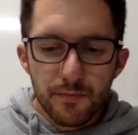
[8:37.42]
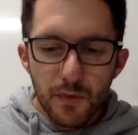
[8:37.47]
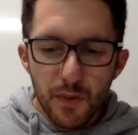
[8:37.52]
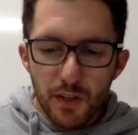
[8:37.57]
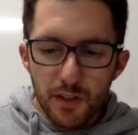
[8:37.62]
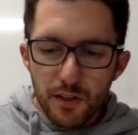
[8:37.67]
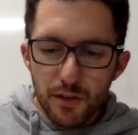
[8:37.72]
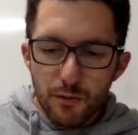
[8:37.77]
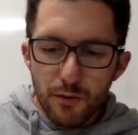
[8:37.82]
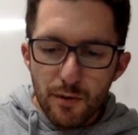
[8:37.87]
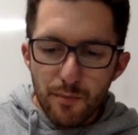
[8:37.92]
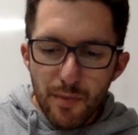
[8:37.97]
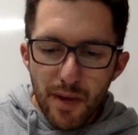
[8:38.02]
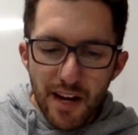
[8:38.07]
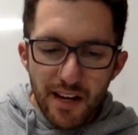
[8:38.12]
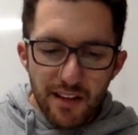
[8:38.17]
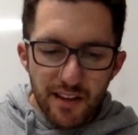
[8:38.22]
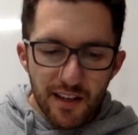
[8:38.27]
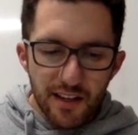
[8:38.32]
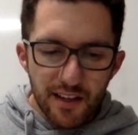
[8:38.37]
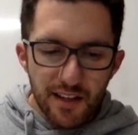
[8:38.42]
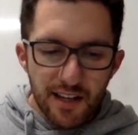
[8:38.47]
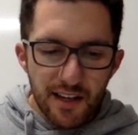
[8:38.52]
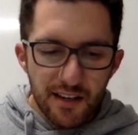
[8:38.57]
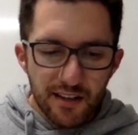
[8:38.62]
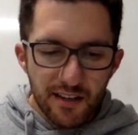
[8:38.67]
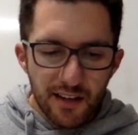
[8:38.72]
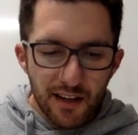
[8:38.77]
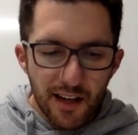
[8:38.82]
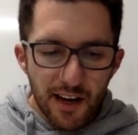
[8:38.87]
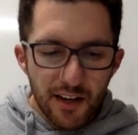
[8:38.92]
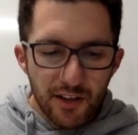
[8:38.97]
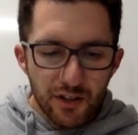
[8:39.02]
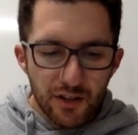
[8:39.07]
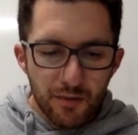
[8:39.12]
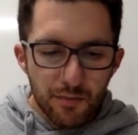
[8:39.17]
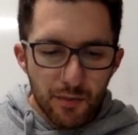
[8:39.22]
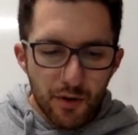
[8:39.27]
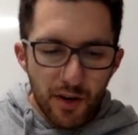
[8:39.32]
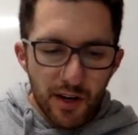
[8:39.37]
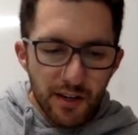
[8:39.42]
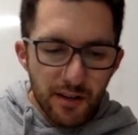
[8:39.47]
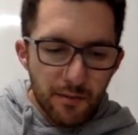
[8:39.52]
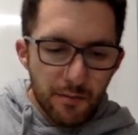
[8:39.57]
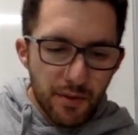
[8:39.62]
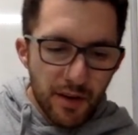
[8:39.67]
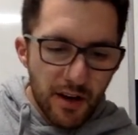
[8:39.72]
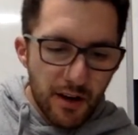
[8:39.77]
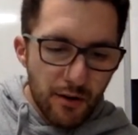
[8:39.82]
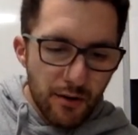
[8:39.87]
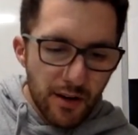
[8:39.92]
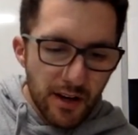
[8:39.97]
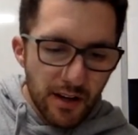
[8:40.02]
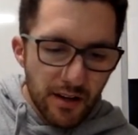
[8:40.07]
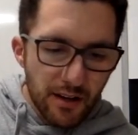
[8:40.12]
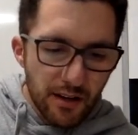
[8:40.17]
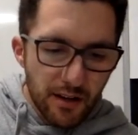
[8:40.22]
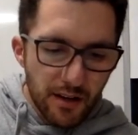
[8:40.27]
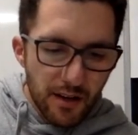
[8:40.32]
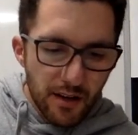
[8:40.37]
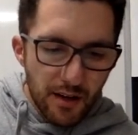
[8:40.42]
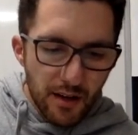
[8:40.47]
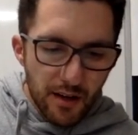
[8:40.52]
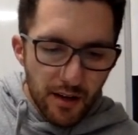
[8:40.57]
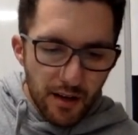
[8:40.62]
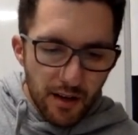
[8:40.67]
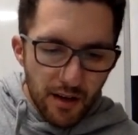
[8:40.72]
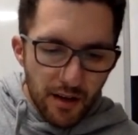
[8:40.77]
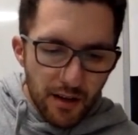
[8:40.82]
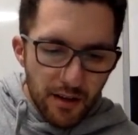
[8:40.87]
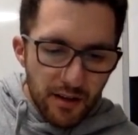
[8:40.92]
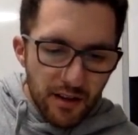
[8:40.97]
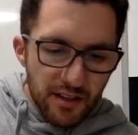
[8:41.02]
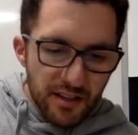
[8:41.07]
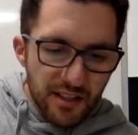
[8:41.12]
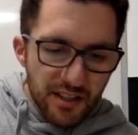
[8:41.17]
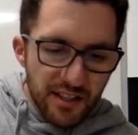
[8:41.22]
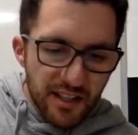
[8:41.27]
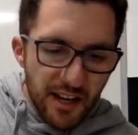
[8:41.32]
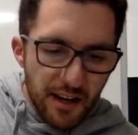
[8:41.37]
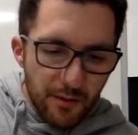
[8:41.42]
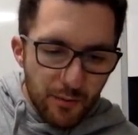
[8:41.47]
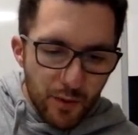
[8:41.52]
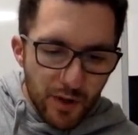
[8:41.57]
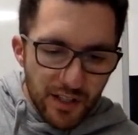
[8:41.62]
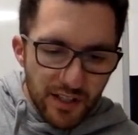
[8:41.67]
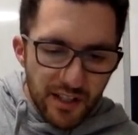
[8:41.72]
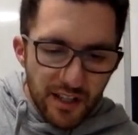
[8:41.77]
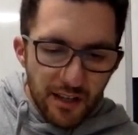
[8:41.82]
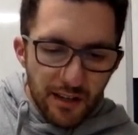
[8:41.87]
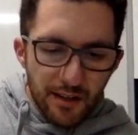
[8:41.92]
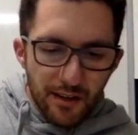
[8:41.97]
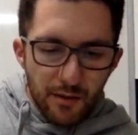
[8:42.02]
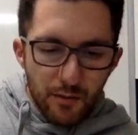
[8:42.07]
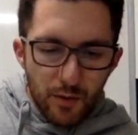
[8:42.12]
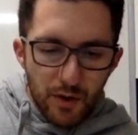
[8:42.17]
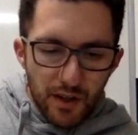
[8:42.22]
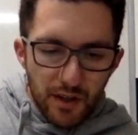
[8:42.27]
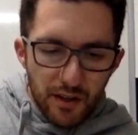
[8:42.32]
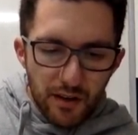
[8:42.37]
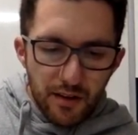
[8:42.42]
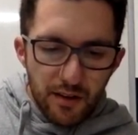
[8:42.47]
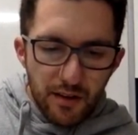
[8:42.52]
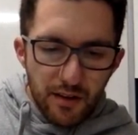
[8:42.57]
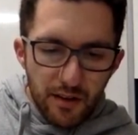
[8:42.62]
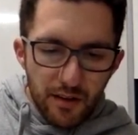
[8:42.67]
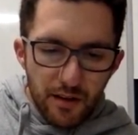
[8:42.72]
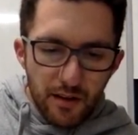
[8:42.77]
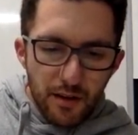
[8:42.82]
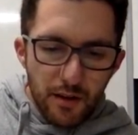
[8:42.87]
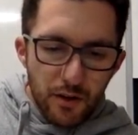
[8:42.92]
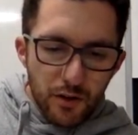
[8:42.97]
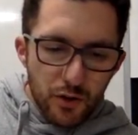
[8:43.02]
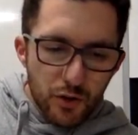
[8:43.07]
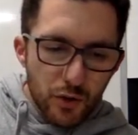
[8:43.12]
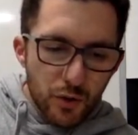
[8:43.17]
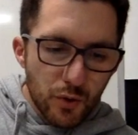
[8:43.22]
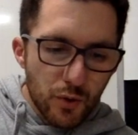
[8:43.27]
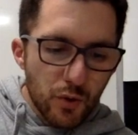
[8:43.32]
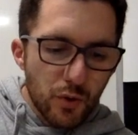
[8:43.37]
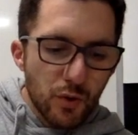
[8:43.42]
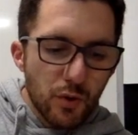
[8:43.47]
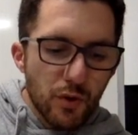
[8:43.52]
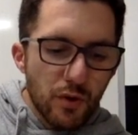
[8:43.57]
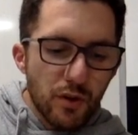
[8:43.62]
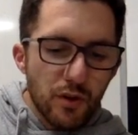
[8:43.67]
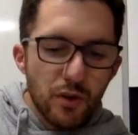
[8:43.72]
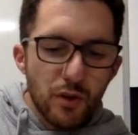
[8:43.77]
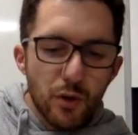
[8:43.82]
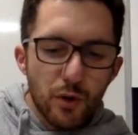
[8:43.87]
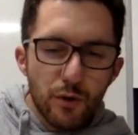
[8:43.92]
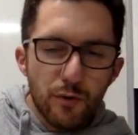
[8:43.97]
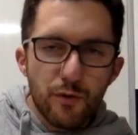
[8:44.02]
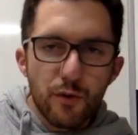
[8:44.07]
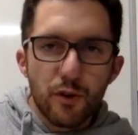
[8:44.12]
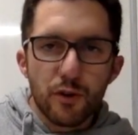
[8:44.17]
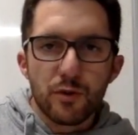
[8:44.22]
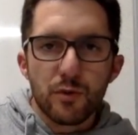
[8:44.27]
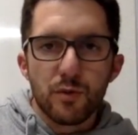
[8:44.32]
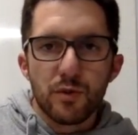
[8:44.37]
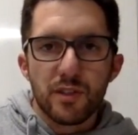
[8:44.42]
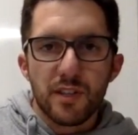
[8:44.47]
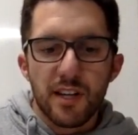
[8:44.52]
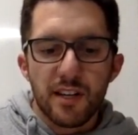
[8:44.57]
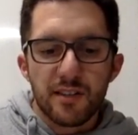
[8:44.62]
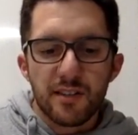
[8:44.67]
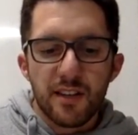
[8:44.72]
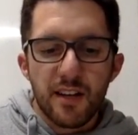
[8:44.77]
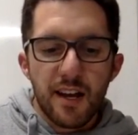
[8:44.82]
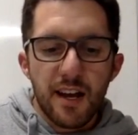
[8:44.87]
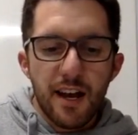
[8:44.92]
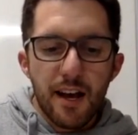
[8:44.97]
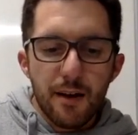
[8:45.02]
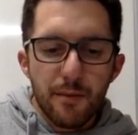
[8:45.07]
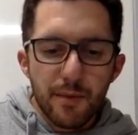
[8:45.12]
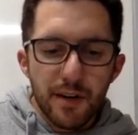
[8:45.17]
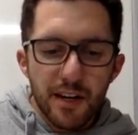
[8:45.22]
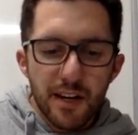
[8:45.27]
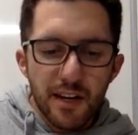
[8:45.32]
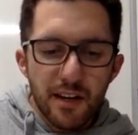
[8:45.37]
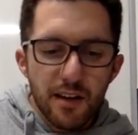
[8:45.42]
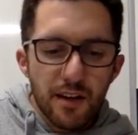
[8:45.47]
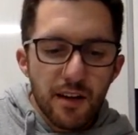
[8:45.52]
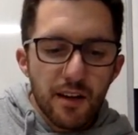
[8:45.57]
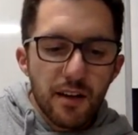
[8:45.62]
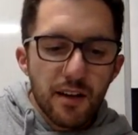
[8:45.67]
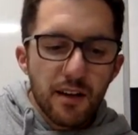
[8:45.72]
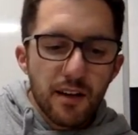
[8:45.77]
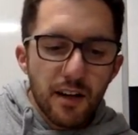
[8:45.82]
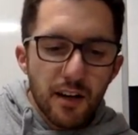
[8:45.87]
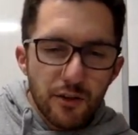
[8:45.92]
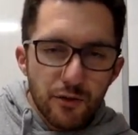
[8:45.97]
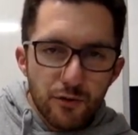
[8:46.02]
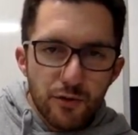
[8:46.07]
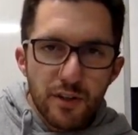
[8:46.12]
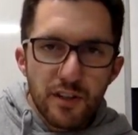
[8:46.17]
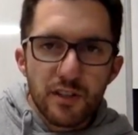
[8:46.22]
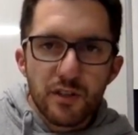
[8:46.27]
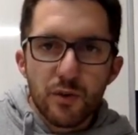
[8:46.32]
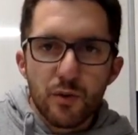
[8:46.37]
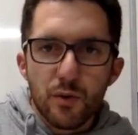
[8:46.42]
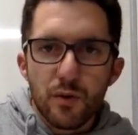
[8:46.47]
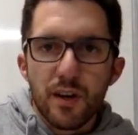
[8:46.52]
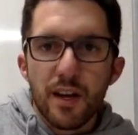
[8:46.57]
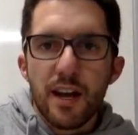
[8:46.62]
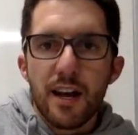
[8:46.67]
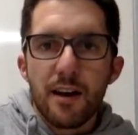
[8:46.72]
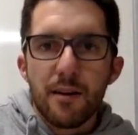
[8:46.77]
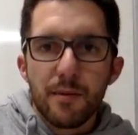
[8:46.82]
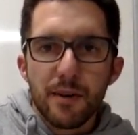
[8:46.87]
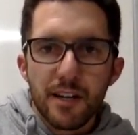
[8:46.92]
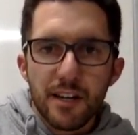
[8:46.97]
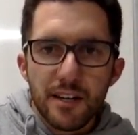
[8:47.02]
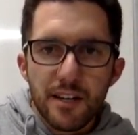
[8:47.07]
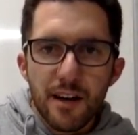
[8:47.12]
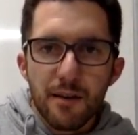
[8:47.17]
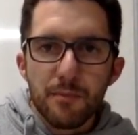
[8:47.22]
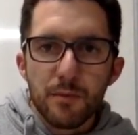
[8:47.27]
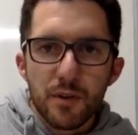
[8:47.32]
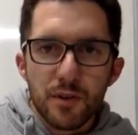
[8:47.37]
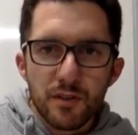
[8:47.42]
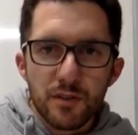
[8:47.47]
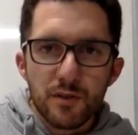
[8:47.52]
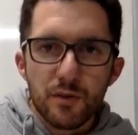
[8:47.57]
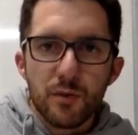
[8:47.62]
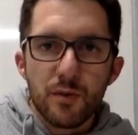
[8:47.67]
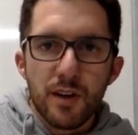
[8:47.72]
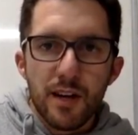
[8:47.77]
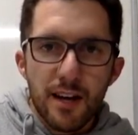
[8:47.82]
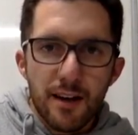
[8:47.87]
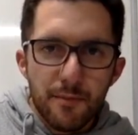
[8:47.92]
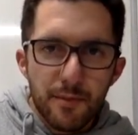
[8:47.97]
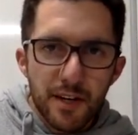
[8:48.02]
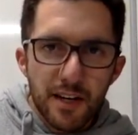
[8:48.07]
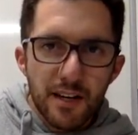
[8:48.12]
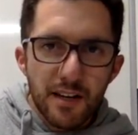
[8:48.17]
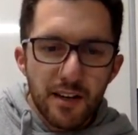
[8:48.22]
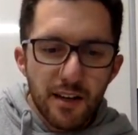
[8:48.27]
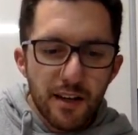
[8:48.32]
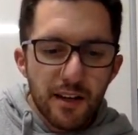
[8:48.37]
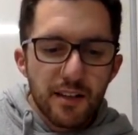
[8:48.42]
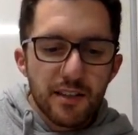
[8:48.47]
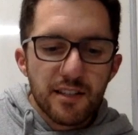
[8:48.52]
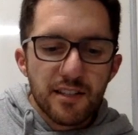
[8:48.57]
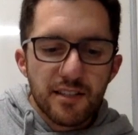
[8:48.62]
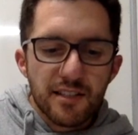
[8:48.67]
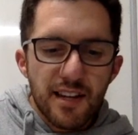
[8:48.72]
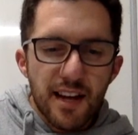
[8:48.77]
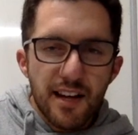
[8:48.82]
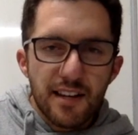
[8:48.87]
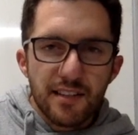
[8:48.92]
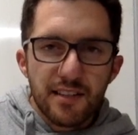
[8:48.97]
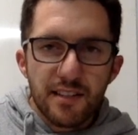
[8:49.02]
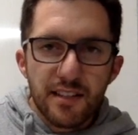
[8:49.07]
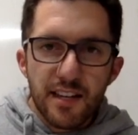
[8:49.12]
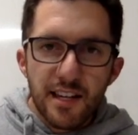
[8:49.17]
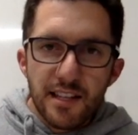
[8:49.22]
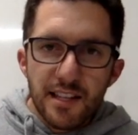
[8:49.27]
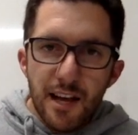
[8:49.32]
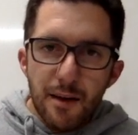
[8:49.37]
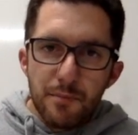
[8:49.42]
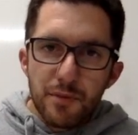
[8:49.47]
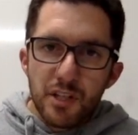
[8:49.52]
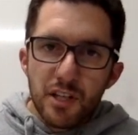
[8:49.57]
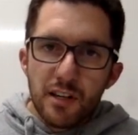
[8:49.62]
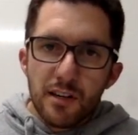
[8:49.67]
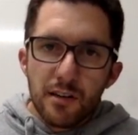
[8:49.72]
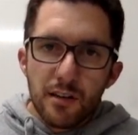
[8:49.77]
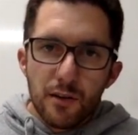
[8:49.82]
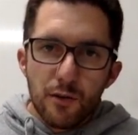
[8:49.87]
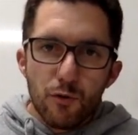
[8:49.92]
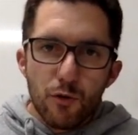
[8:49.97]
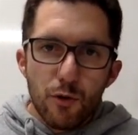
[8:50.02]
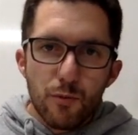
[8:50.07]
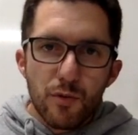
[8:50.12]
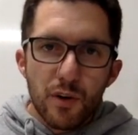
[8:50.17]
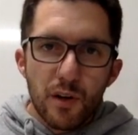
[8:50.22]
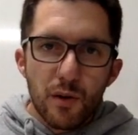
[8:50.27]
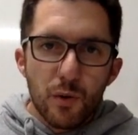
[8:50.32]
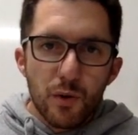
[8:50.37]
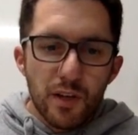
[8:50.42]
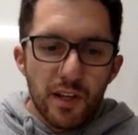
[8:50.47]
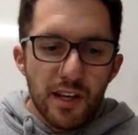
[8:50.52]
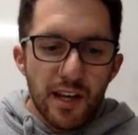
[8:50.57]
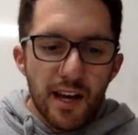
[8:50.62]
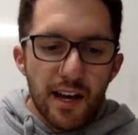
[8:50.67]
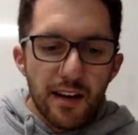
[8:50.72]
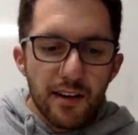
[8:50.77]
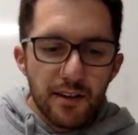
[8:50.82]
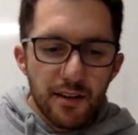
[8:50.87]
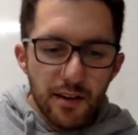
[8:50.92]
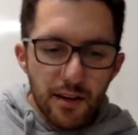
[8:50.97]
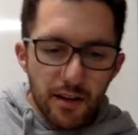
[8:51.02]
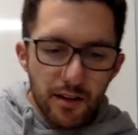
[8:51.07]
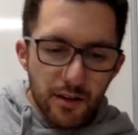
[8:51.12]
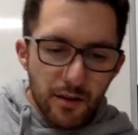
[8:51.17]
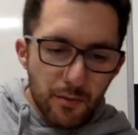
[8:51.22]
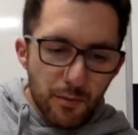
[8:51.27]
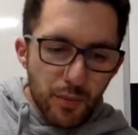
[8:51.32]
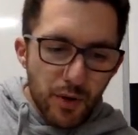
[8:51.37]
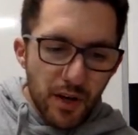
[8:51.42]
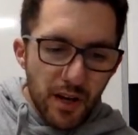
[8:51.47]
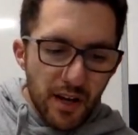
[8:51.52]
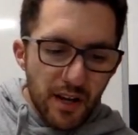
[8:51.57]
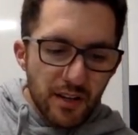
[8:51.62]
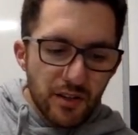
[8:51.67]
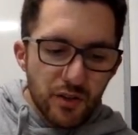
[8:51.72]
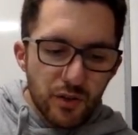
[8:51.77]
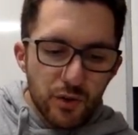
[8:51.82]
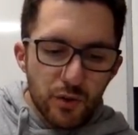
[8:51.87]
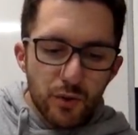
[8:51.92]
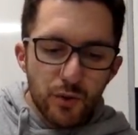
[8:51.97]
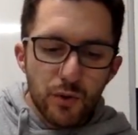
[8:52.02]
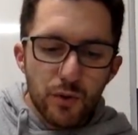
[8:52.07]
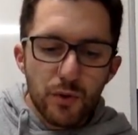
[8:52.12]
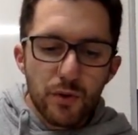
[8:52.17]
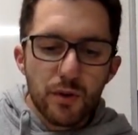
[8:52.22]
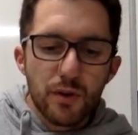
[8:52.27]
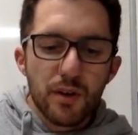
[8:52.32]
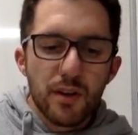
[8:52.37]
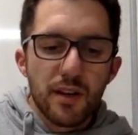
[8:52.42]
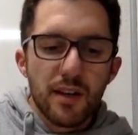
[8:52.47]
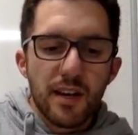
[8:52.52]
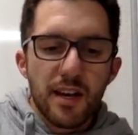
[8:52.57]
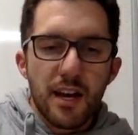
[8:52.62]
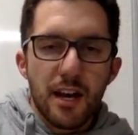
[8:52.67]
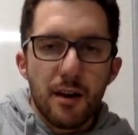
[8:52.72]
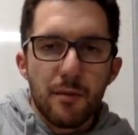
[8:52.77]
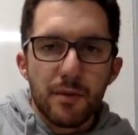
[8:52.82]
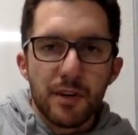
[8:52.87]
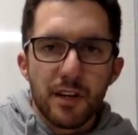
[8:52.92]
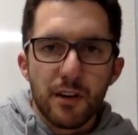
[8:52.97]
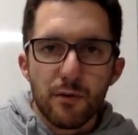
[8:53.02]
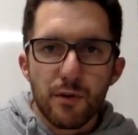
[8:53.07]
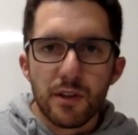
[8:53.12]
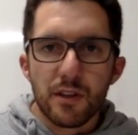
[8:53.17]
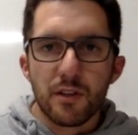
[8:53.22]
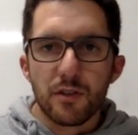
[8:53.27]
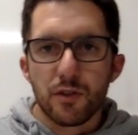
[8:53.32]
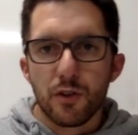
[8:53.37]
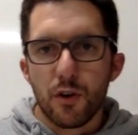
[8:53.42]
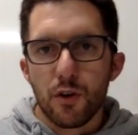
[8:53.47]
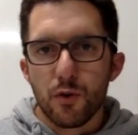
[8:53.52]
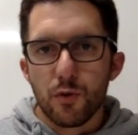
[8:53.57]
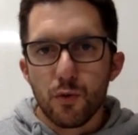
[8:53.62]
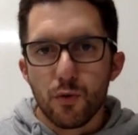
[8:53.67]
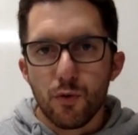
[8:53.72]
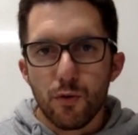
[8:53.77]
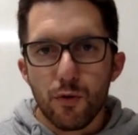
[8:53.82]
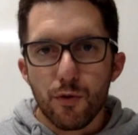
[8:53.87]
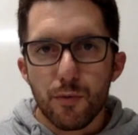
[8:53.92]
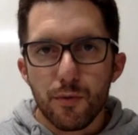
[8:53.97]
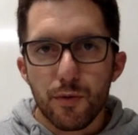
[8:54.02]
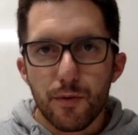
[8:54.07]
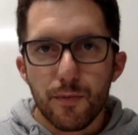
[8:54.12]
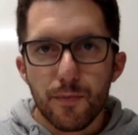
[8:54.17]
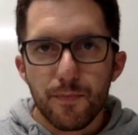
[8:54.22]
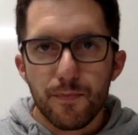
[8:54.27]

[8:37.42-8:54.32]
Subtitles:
So we make that calculation by comparing the set we're dealing with to the universal set. So how many countries or how many numbers or how many stats in that particular group we're looking at compared to how many are in the total group.